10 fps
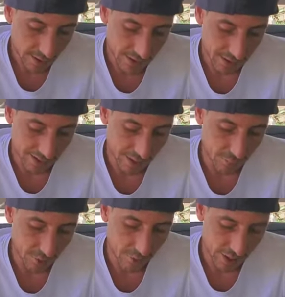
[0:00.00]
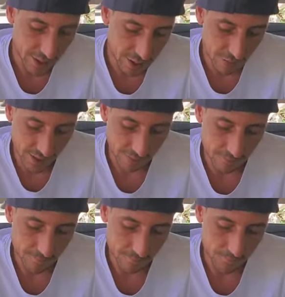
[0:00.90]
Let's see what we could do here.
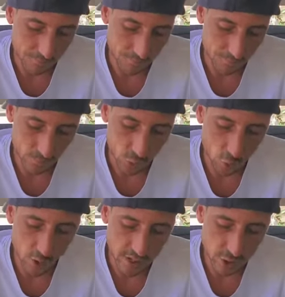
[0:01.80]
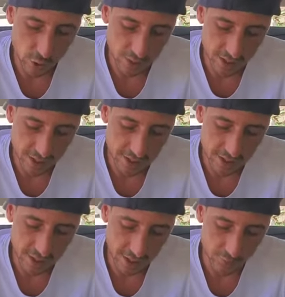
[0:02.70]
22, 66,